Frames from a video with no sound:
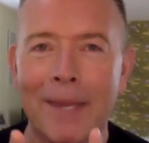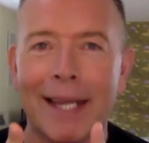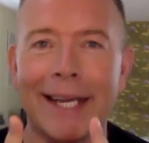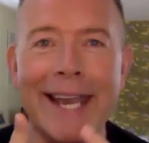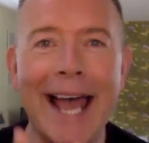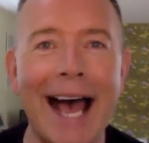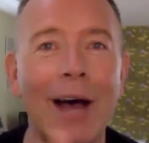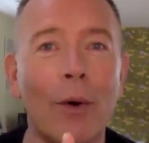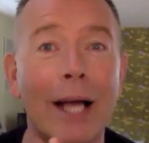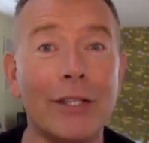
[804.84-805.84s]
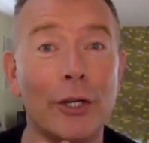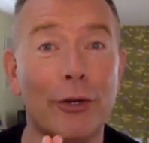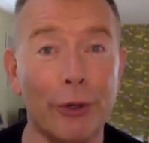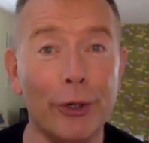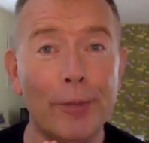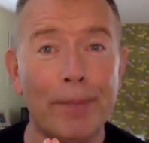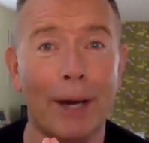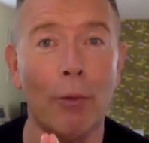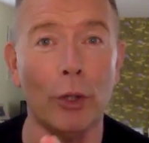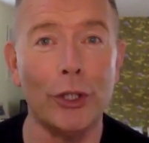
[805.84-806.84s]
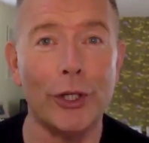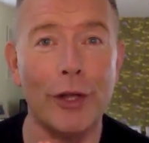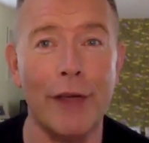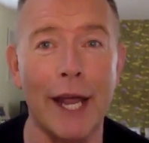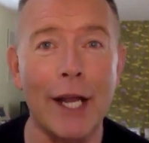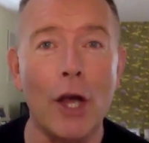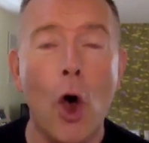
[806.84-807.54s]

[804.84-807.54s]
now, as a group, I want you to think